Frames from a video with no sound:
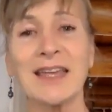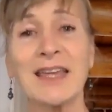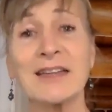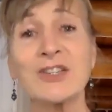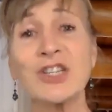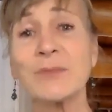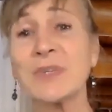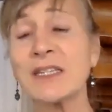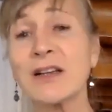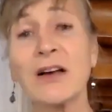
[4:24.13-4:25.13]
kinship
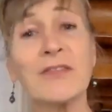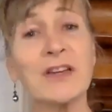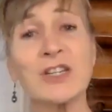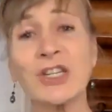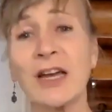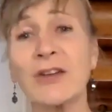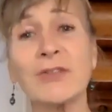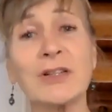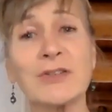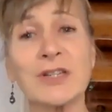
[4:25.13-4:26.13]
dissolving shadow
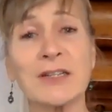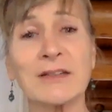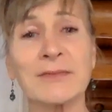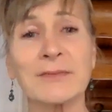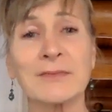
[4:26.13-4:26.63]
illusion.